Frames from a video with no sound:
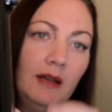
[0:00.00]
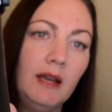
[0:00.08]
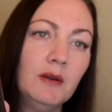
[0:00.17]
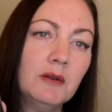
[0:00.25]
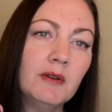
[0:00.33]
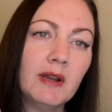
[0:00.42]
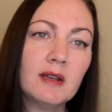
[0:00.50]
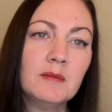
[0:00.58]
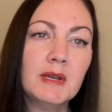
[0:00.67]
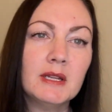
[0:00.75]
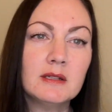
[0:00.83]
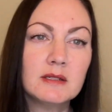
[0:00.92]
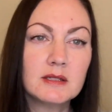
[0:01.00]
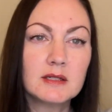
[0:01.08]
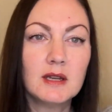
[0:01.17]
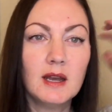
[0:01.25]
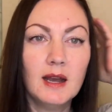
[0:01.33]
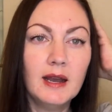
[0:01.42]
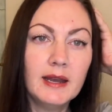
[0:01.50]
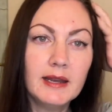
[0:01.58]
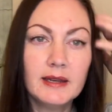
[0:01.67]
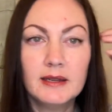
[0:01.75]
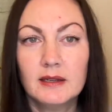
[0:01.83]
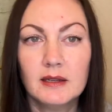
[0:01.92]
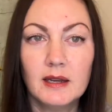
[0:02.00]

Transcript: I would recommend high.